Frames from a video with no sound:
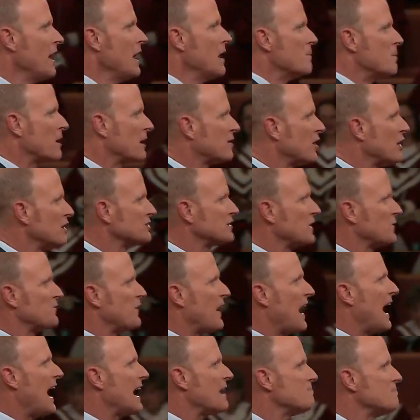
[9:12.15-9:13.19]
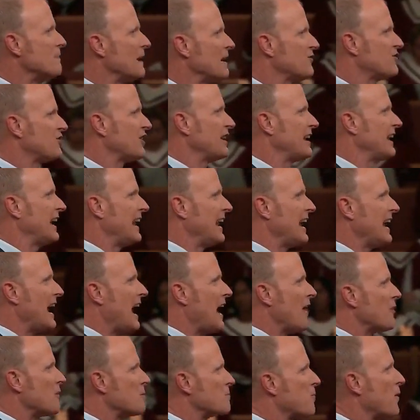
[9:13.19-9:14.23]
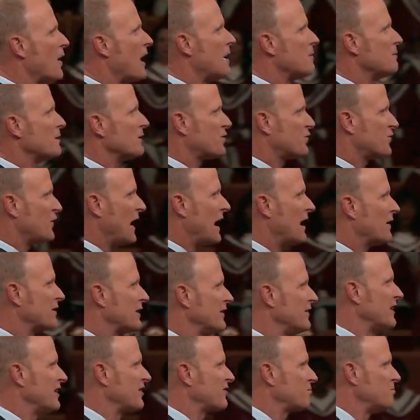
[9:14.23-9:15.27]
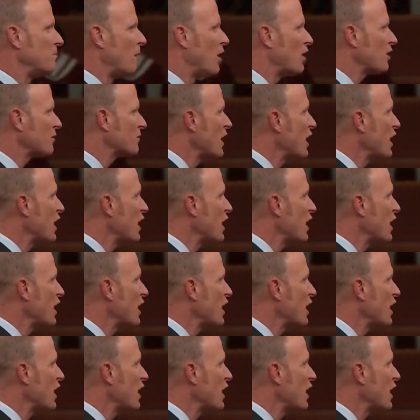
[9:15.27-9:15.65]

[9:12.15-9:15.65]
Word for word: Because if I had mentioned any other promise found in this book,